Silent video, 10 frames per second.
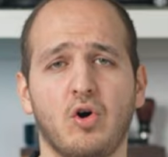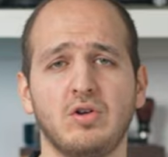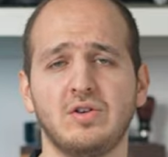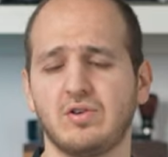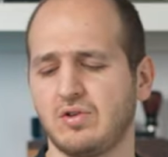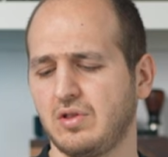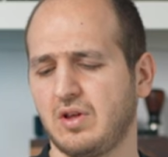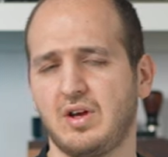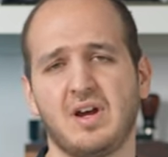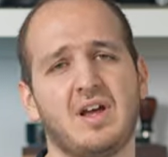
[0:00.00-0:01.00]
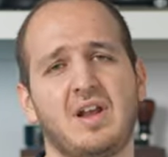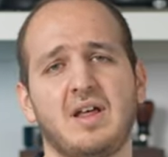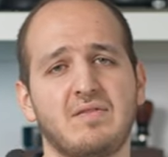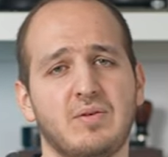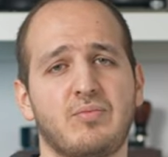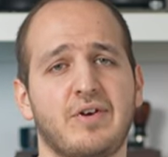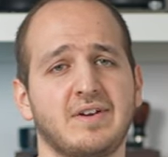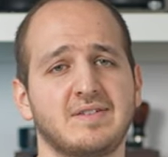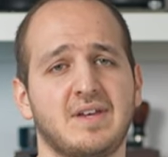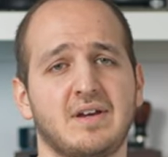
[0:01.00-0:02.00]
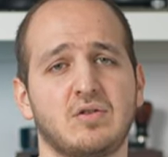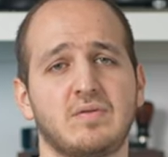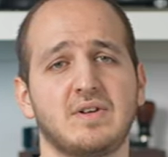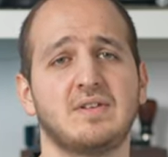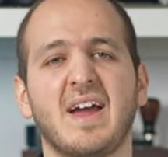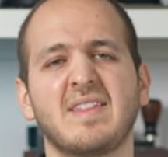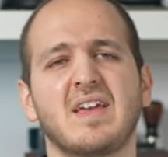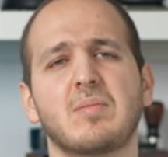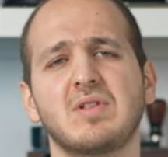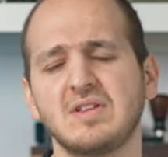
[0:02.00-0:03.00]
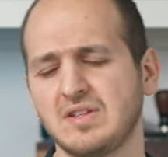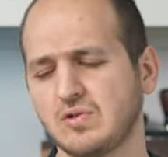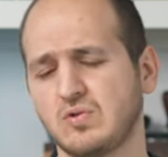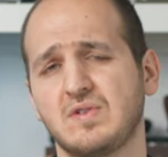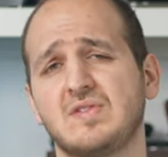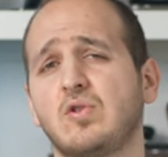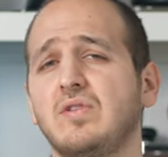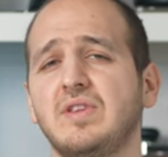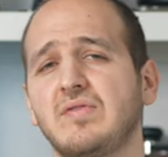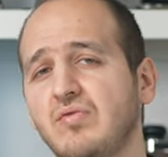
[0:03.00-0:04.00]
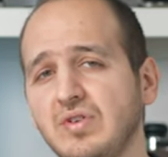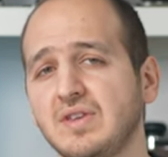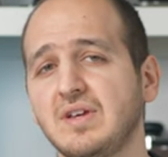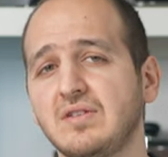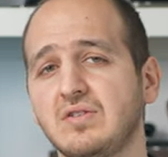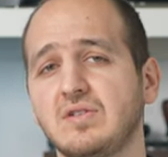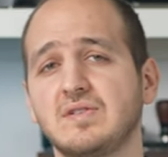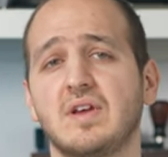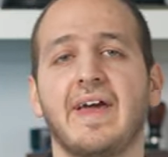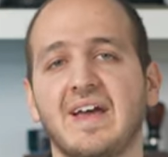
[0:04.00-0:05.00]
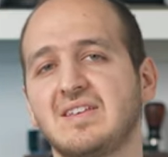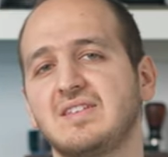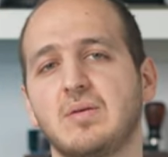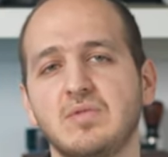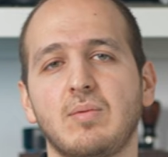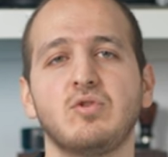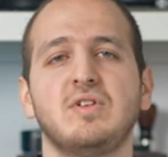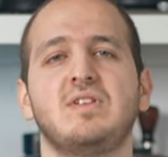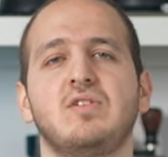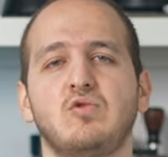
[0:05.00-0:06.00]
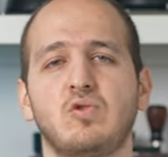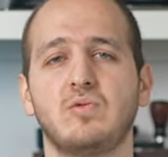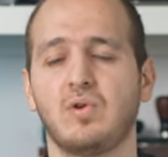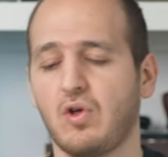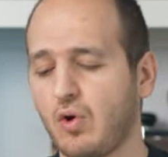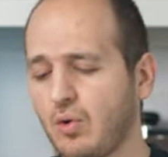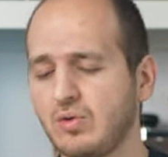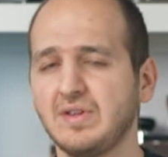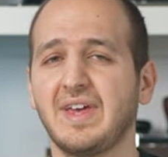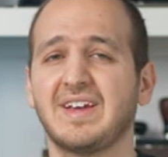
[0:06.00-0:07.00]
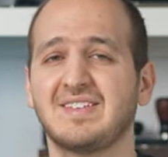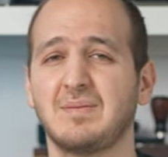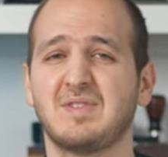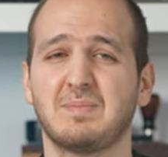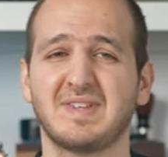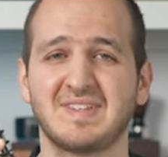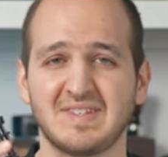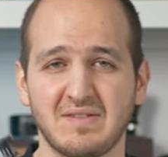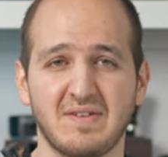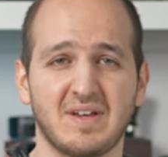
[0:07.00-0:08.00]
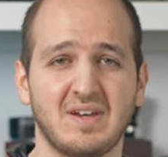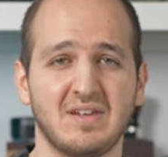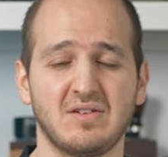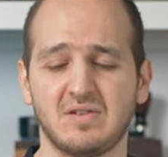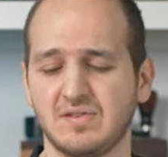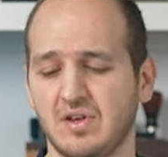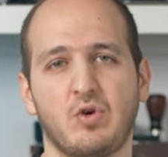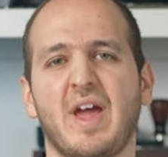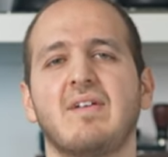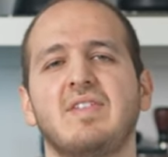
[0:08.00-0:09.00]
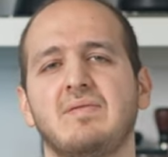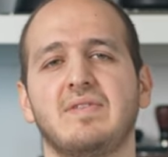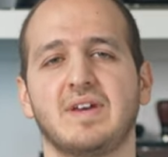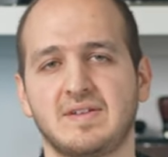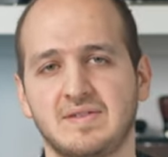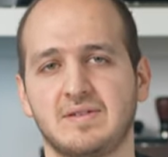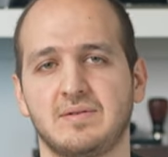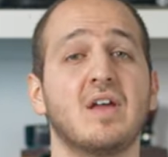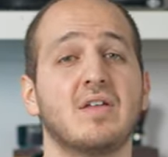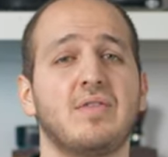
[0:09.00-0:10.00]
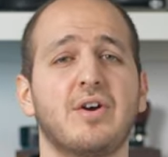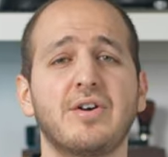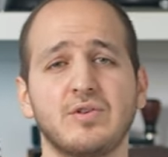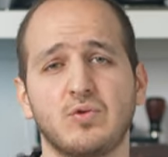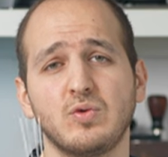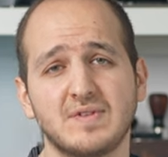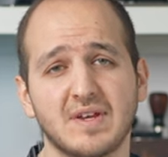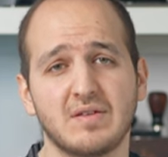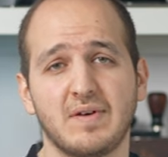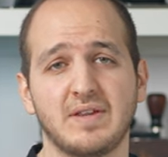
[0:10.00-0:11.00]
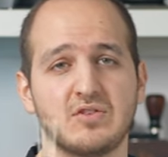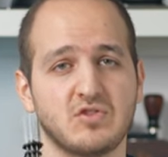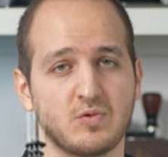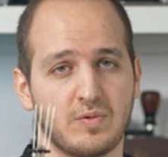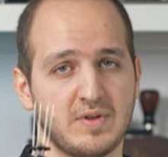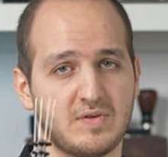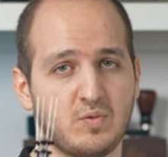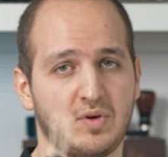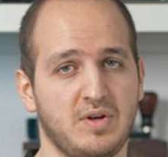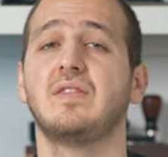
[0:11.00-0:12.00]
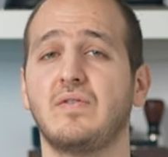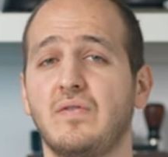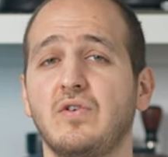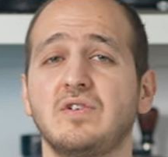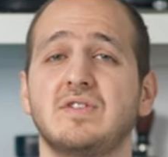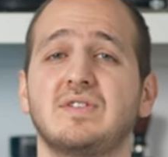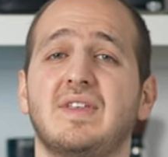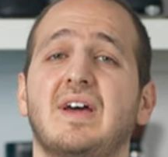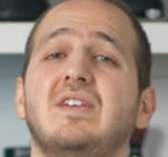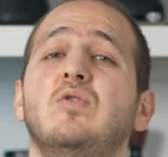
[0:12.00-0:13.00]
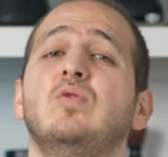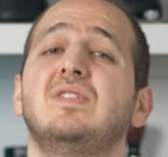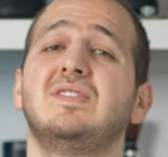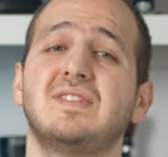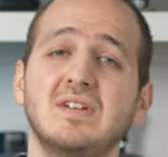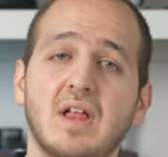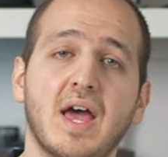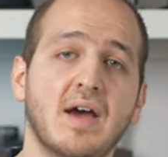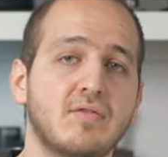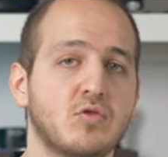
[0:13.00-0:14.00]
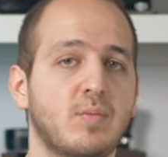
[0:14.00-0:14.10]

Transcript: All in all, I love the price tag of it and the ability to install different needles, as some WDT tools will only accept specific needles or have them fixed. There are two disadvantages with this one. The first is that you will still have to